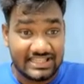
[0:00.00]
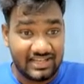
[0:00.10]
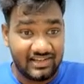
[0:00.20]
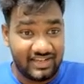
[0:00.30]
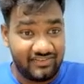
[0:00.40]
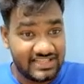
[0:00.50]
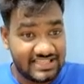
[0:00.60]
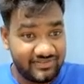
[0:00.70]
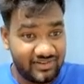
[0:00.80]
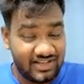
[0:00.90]
thing? Okay, first
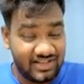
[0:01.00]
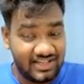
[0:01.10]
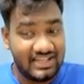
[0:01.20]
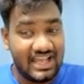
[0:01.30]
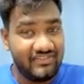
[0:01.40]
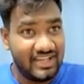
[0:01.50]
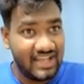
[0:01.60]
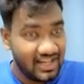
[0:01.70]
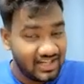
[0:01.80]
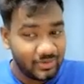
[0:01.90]
of all, have we
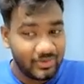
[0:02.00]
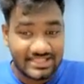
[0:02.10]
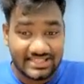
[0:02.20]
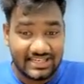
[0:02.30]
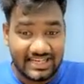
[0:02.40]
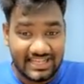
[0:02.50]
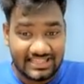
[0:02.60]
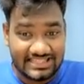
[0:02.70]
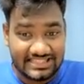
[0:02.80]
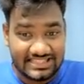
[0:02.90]
done a question like
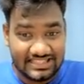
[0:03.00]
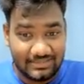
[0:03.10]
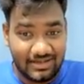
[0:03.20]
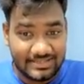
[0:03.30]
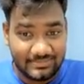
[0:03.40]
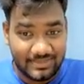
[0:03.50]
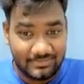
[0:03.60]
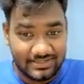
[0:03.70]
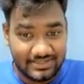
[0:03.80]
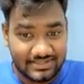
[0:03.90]
this in the past
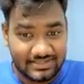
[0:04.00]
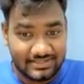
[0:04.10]
papers?